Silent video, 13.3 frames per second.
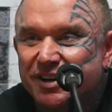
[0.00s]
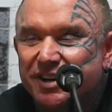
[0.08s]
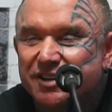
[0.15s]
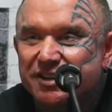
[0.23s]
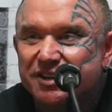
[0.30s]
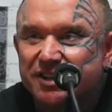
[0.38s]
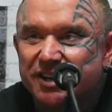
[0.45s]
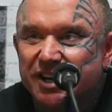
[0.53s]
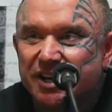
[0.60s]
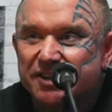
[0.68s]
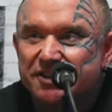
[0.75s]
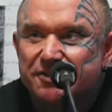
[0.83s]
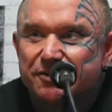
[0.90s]
Just get
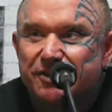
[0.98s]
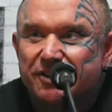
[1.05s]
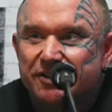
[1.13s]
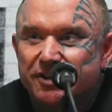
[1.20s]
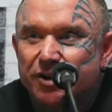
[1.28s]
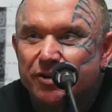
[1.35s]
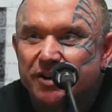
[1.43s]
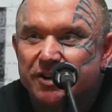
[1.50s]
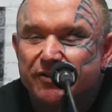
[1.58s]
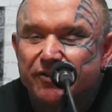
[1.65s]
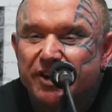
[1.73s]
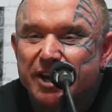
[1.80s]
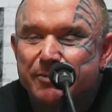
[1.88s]
out, just sort of totally
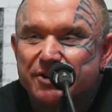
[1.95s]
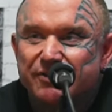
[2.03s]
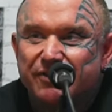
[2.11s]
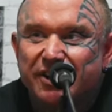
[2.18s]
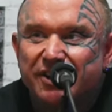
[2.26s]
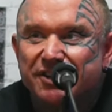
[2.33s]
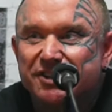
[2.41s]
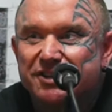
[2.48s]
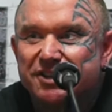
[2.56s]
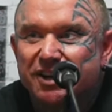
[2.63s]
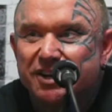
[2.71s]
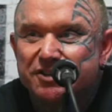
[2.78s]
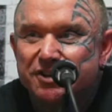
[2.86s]
different atmosphere. You can just
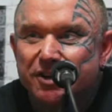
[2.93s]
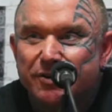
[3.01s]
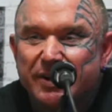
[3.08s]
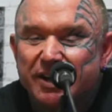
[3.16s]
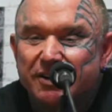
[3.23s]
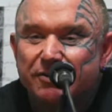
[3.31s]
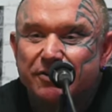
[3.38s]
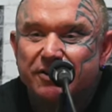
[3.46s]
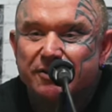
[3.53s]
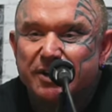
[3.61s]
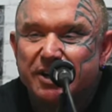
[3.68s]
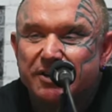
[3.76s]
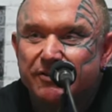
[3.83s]
change your whole outlook
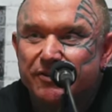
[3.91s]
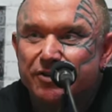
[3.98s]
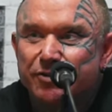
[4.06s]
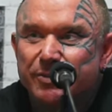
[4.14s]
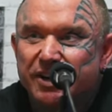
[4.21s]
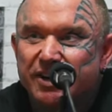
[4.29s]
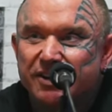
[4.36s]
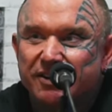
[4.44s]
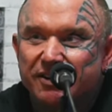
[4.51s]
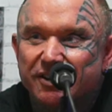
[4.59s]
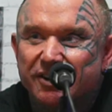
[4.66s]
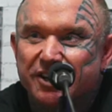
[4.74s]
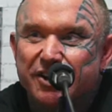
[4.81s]
and make you feel better.
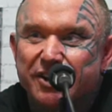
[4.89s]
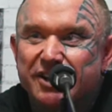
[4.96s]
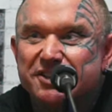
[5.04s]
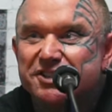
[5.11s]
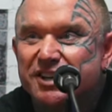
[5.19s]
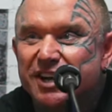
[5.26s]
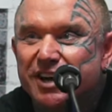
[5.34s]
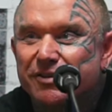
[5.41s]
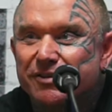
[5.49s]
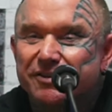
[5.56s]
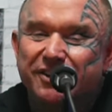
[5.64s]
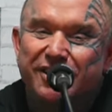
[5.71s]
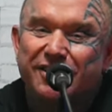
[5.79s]
You don't get
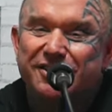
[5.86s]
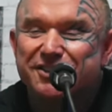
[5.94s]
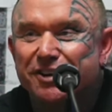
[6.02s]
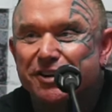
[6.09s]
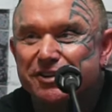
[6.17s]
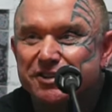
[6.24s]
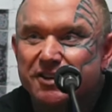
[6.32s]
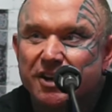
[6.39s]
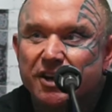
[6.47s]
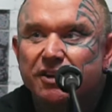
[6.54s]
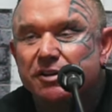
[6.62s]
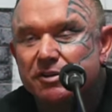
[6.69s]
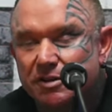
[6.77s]
stale, you know, so you're not just
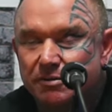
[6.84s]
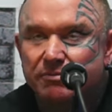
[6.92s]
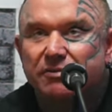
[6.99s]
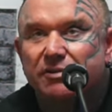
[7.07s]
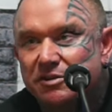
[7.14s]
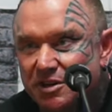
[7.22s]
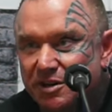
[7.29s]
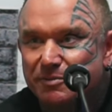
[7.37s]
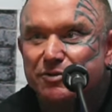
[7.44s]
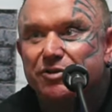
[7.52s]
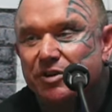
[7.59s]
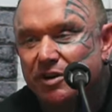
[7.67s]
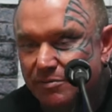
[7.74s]
the gym,
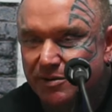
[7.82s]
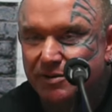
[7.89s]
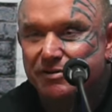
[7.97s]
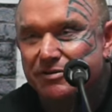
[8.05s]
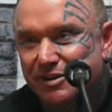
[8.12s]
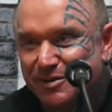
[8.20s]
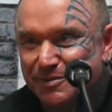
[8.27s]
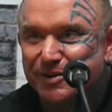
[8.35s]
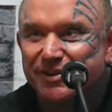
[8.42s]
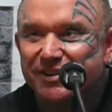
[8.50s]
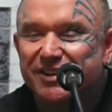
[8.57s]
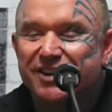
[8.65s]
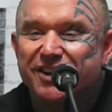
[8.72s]
treadmill.
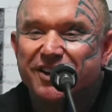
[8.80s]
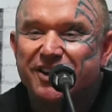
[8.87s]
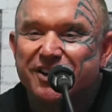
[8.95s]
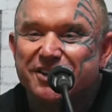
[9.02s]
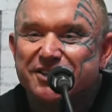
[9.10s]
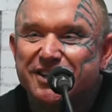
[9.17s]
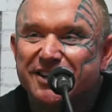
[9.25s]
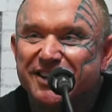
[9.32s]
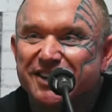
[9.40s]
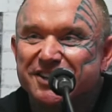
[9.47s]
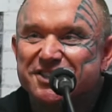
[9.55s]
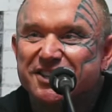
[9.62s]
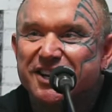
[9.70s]
Yeah. You start to
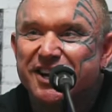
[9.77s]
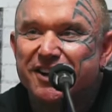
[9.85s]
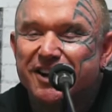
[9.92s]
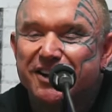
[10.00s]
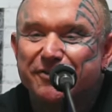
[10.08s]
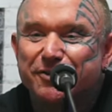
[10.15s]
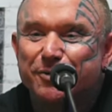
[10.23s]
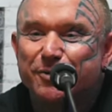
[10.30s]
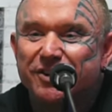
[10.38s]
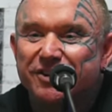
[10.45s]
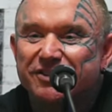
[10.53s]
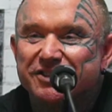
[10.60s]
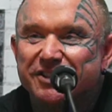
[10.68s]
get stale after a
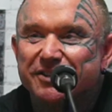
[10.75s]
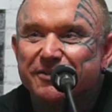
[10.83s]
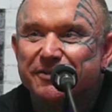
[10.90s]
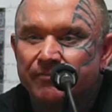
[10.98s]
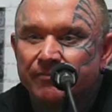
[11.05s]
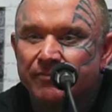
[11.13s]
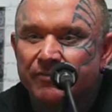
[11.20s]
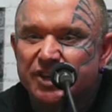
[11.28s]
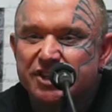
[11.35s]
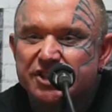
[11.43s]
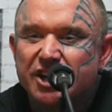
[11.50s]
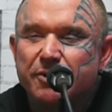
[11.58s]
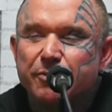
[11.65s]
while, so.
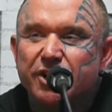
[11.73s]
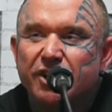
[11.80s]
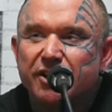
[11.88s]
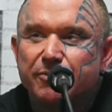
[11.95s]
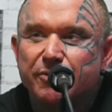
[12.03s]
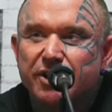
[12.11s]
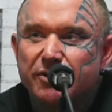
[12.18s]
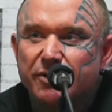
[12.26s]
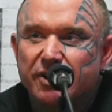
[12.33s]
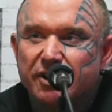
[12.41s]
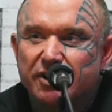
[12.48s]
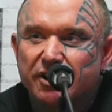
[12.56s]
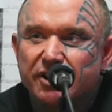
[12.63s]
Just don't be like me
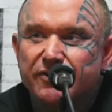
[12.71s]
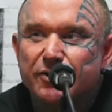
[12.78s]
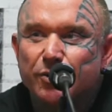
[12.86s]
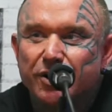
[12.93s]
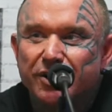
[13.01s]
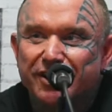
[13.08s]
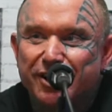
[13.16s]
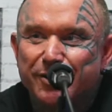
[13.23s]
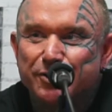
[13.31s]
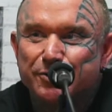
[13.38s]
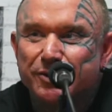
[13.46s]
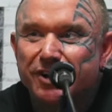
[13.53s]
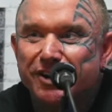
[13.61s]
and leave your wallet home,
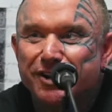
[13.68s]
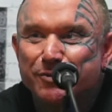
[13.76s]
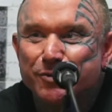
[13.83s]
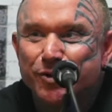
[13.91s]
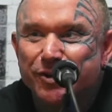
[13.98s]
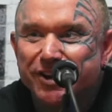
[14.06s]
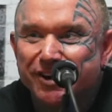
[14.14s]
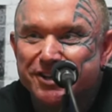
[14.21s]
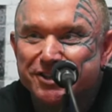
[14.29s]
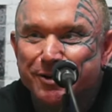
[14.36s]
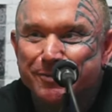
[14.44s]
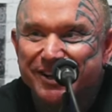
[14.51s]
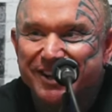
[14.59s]
because when I go walking, I
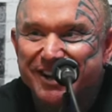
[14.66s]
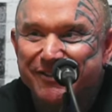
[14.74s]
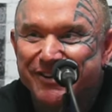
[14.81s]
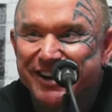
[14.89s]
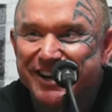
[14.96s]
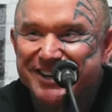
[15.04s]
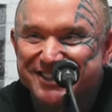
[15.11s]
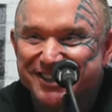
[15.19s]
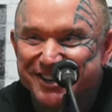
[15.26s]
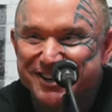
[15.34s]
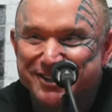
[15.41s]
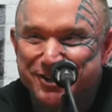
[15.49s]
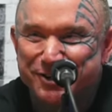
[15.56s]
stop at cafes and
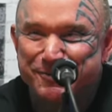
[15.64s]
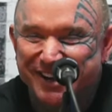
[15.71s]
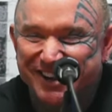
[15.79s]
eat too much.